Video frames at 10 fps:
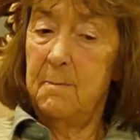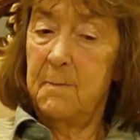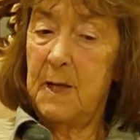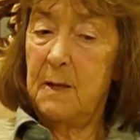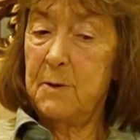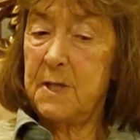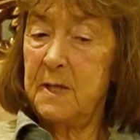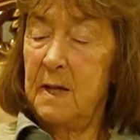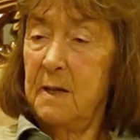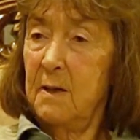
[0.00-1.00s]
What I was
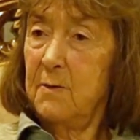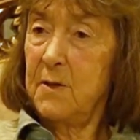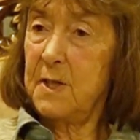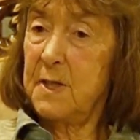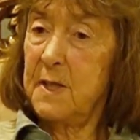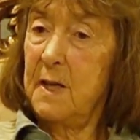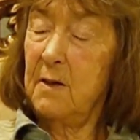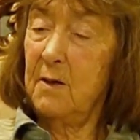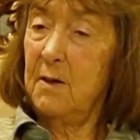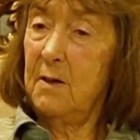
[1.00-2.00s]
saying
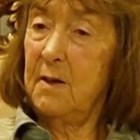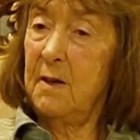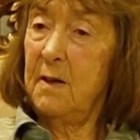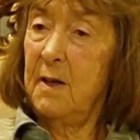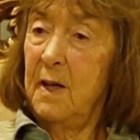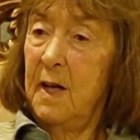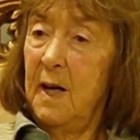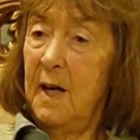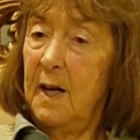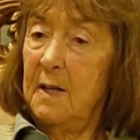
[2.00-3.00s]
earlier,
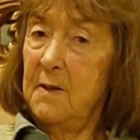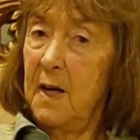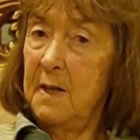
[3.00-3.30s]
and